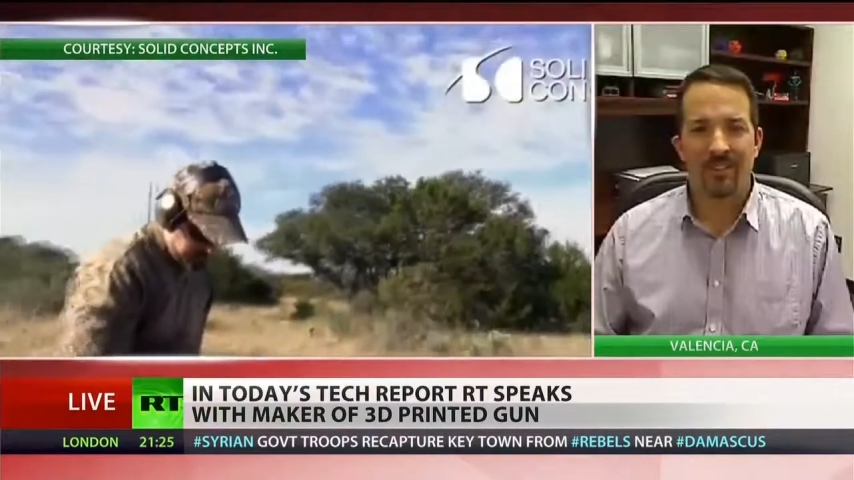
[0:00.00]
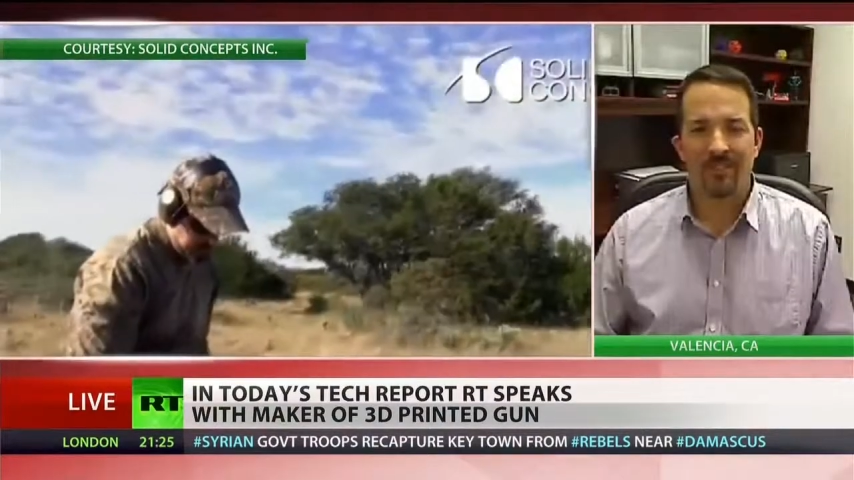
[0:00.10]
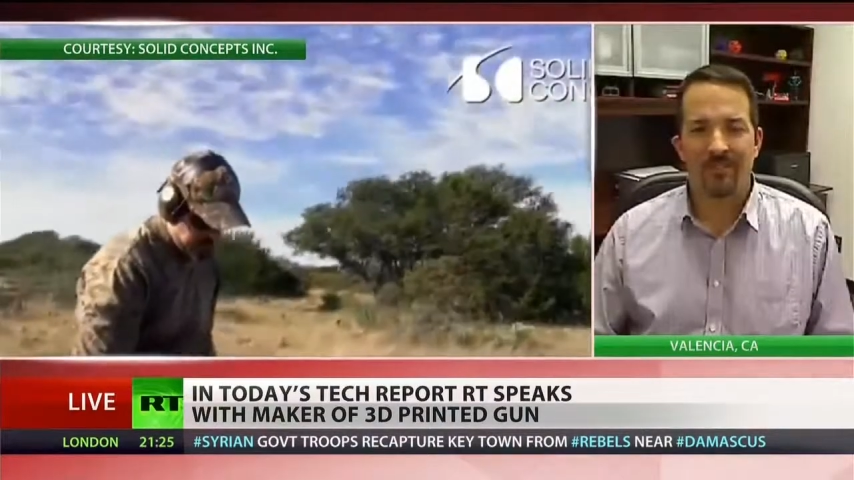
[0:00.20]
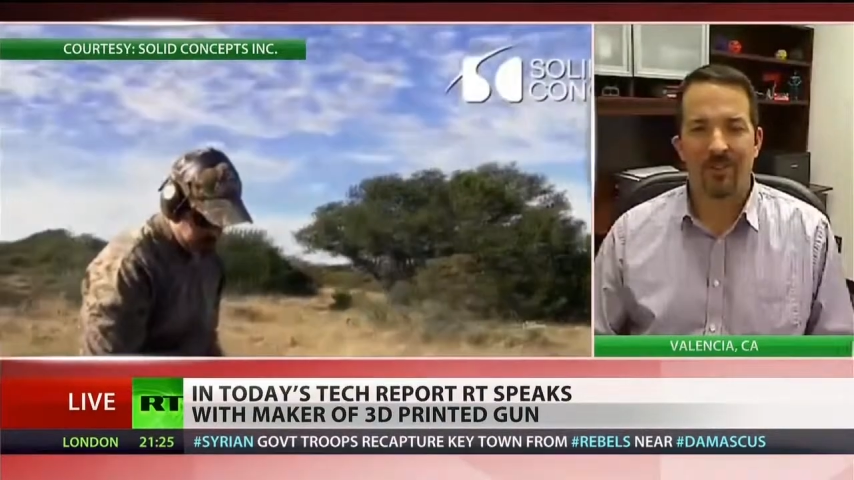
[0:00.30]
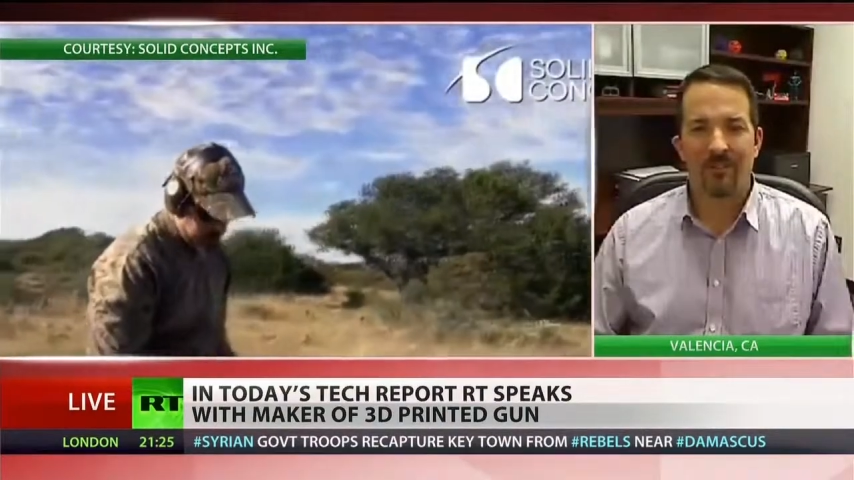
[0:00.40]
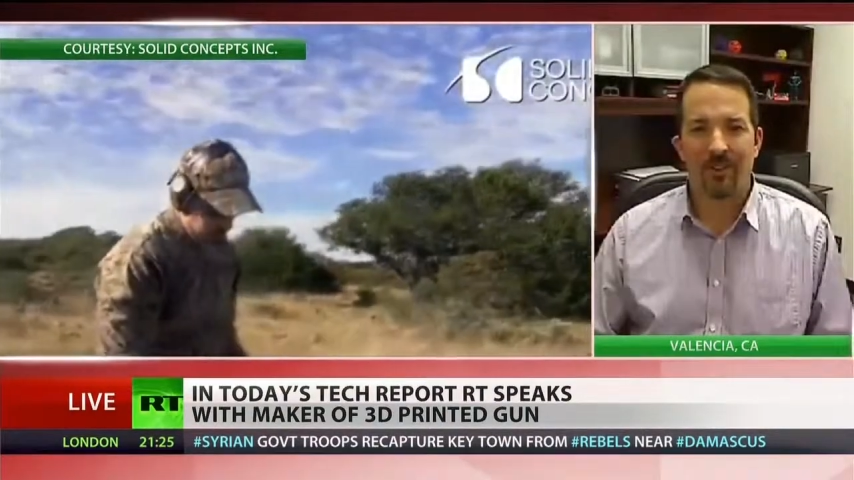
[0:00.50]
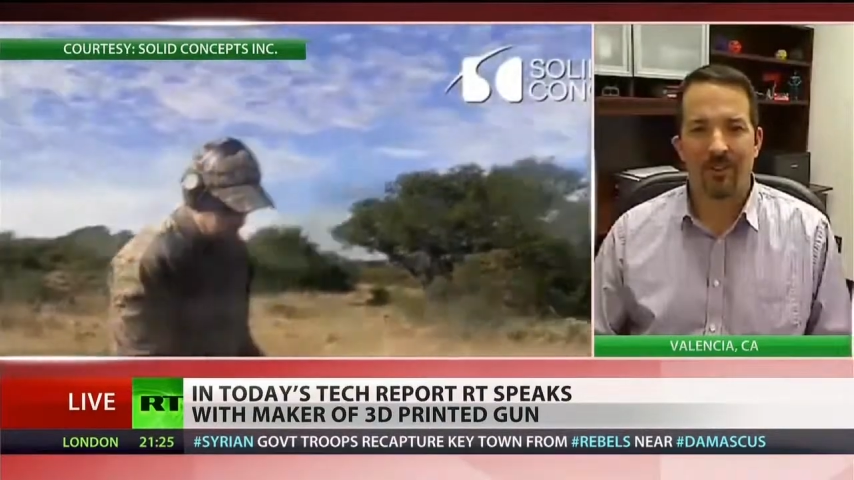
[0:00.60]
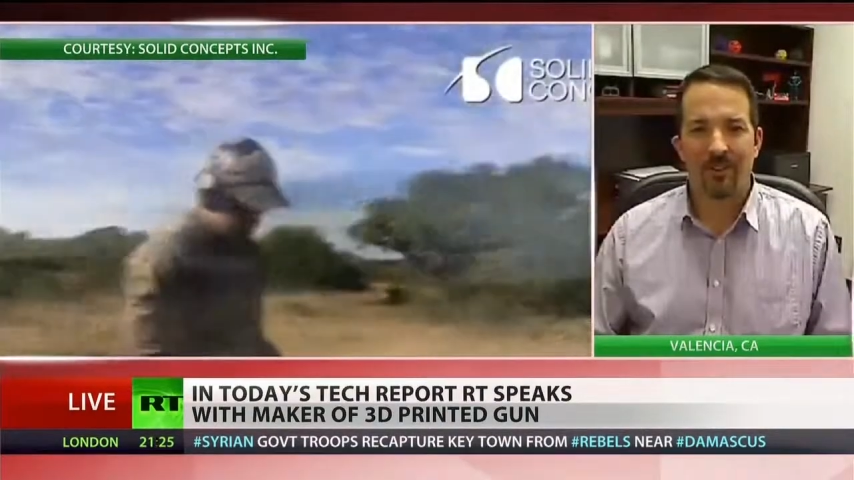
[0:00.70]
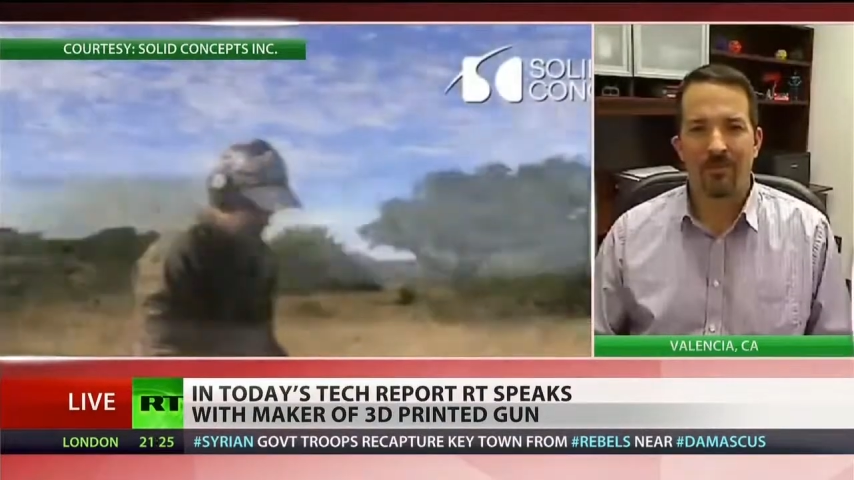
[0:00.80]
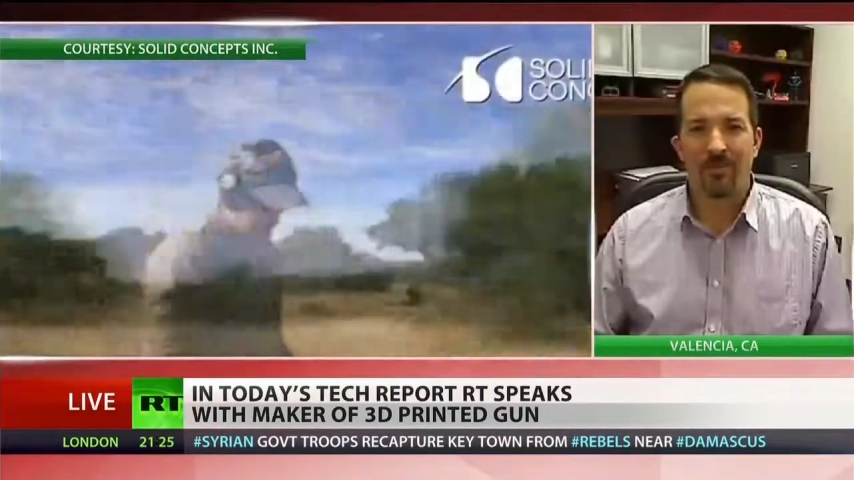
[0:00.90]
innovative
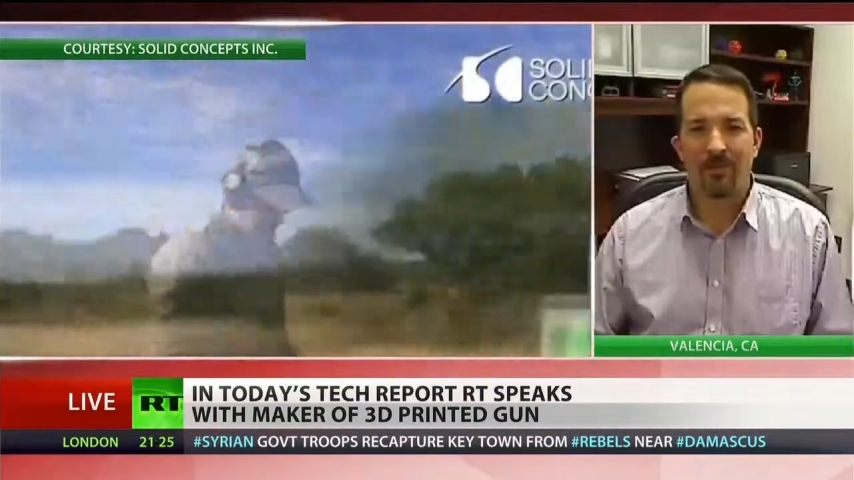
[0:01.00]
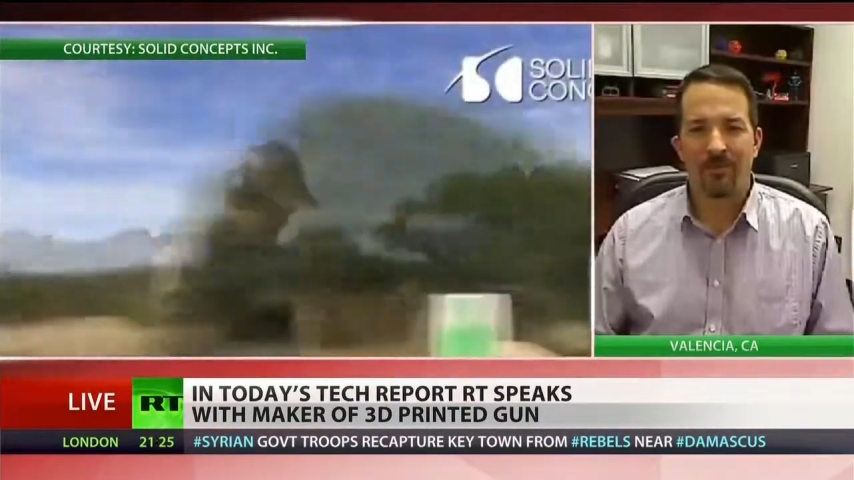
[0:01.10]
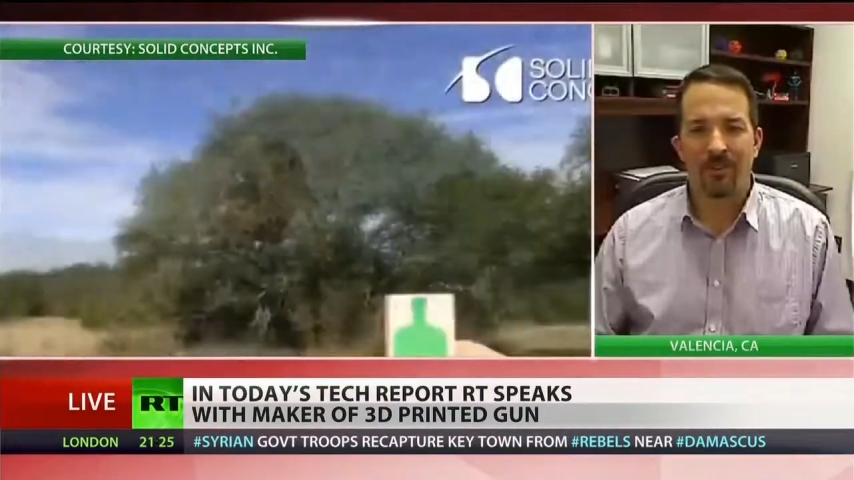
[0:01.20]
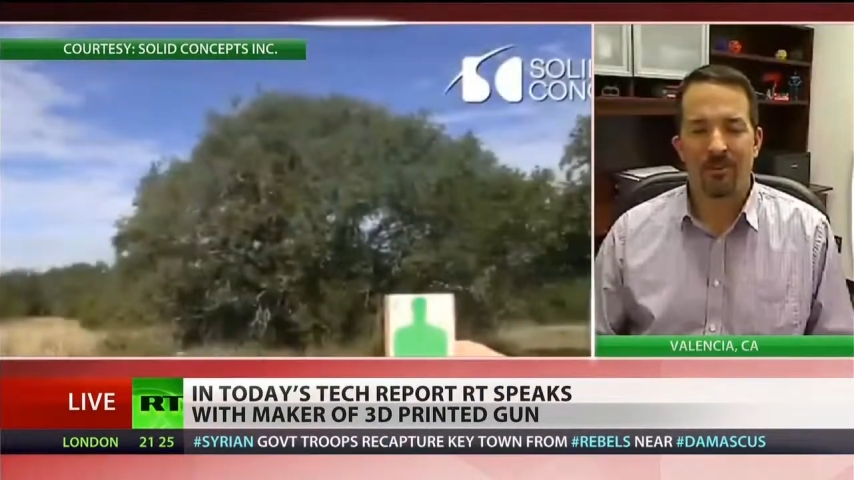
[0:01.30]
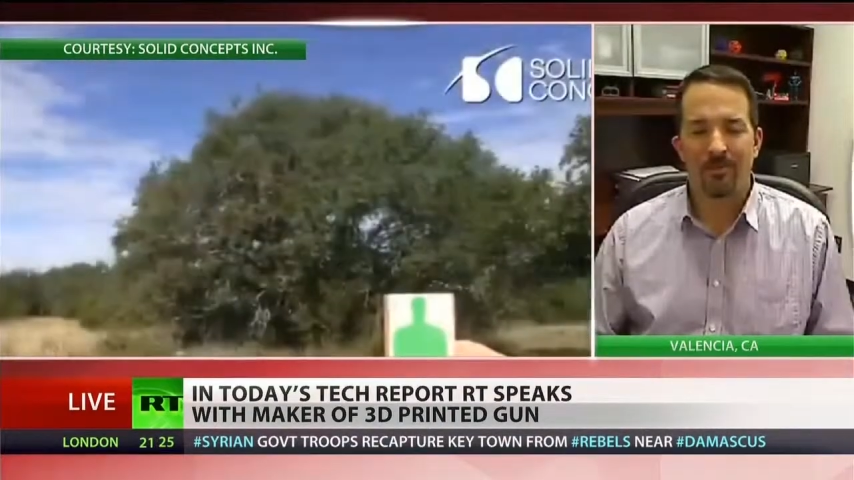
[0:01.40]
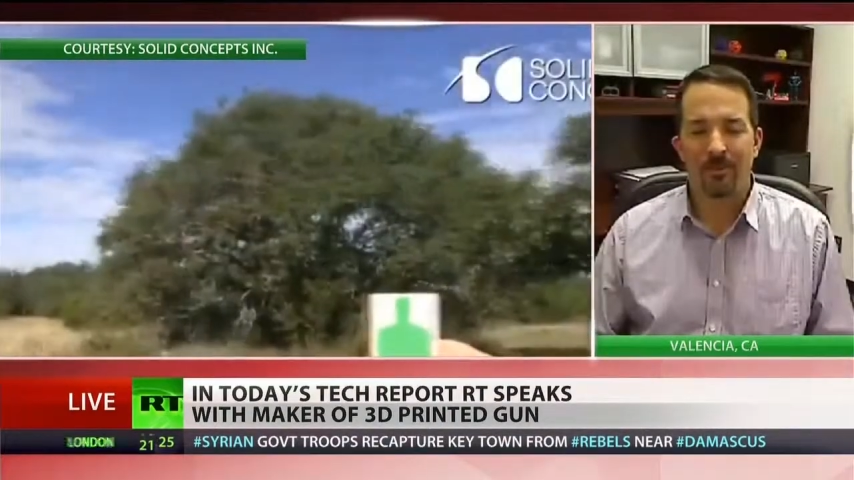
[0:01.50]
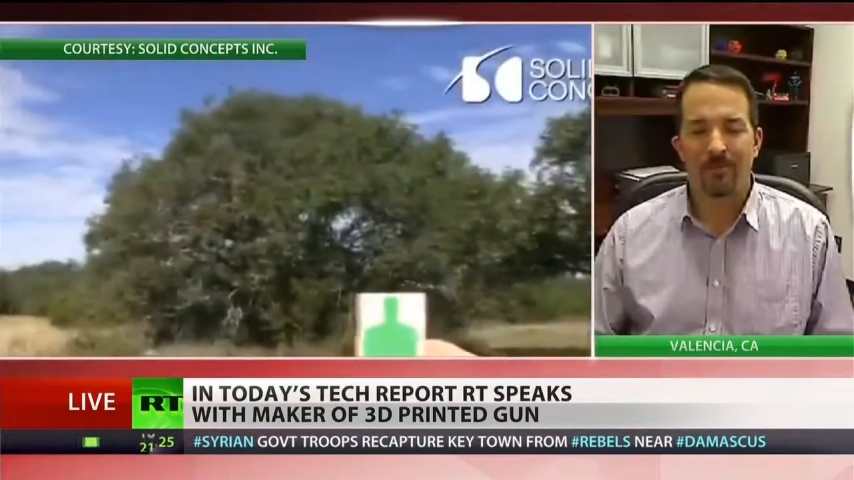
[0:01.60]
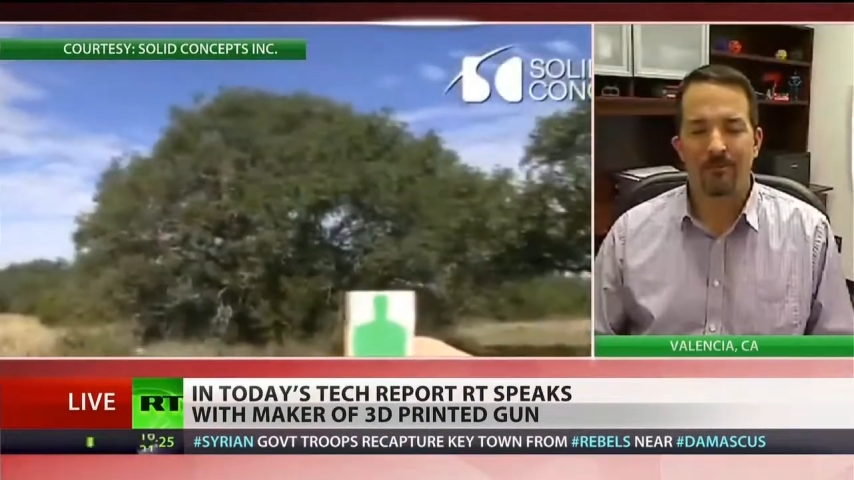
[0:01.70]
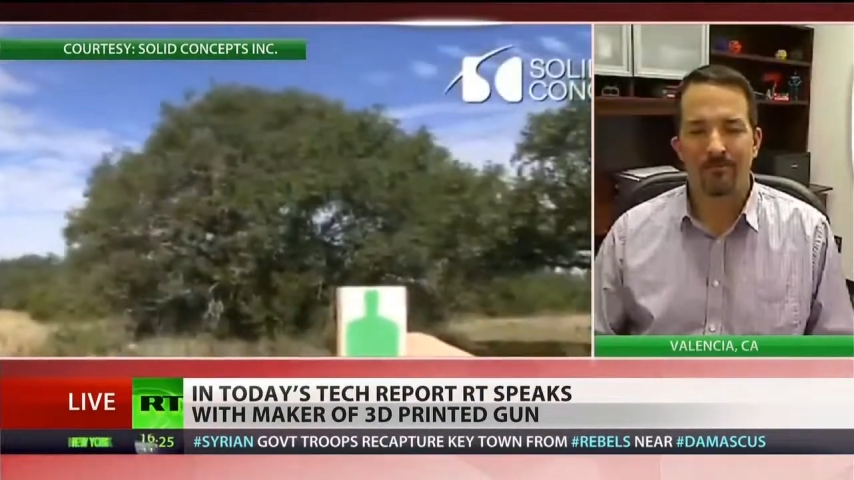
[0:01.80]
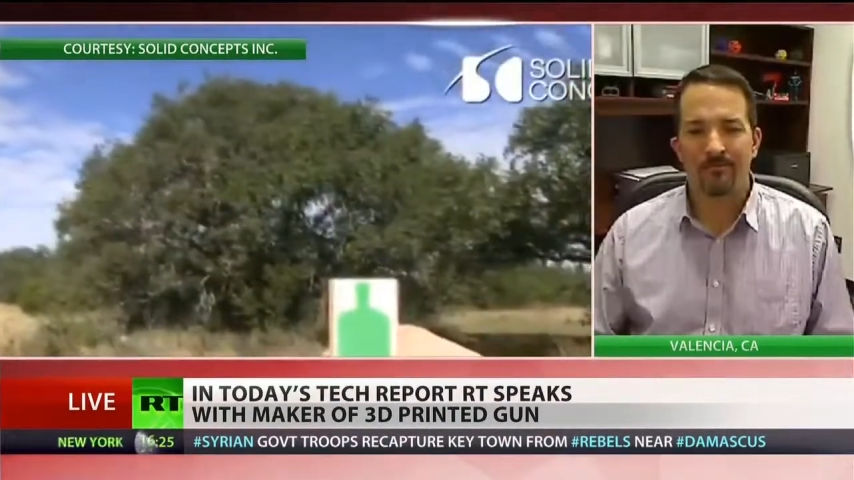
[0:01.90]
R&D work for other
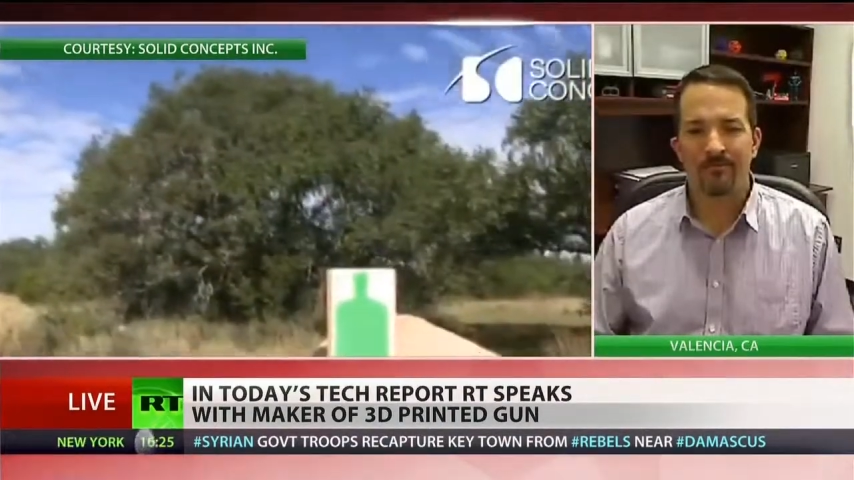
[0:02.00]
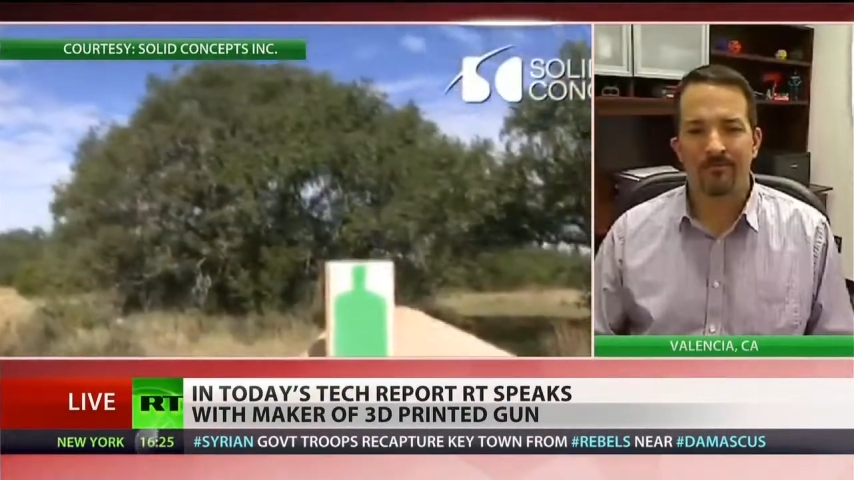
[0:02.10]
people.